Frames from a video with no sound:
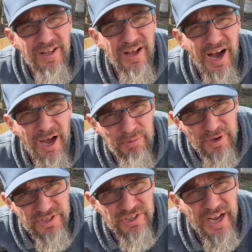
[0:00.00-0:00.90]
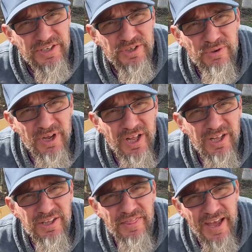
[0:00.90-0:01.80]
I appreciate you.
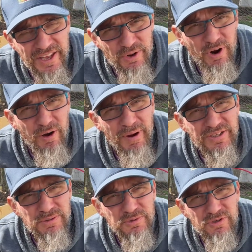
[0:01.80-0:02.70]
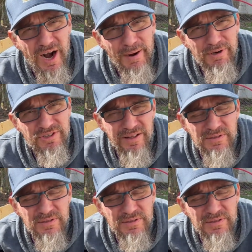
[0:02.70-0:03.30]
Thank you to all my subscribers.